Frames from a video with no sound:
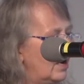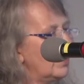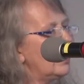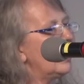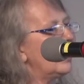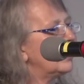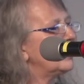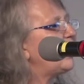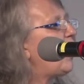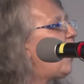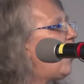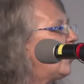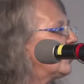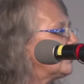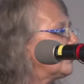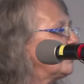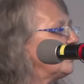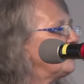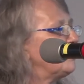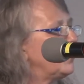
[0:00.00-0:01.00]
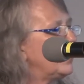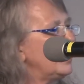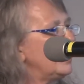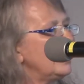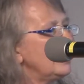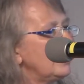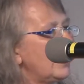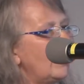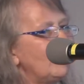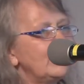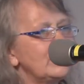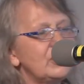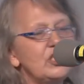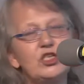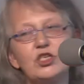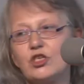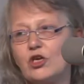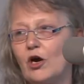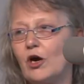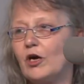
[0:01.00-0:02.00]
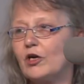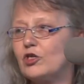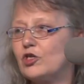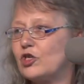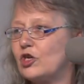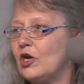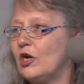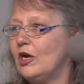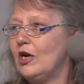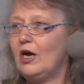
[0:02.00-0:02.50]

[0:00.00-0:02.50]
a god or a being that was in charge,